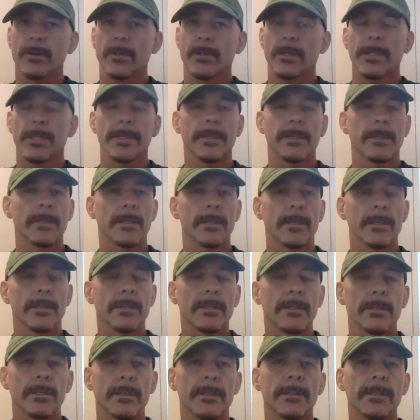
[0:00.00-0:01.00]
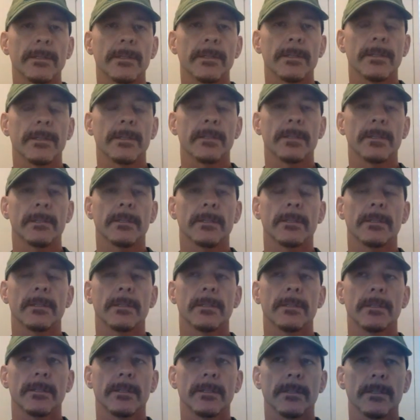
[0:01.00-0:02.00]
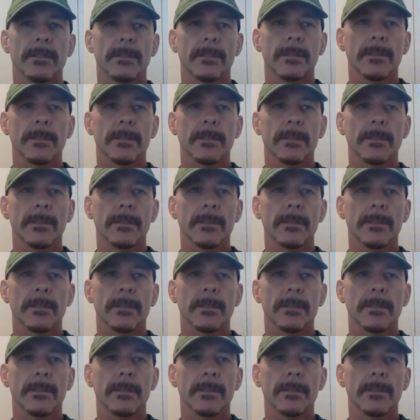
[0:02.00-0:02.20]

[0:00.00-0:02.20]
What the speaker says: And the big thing was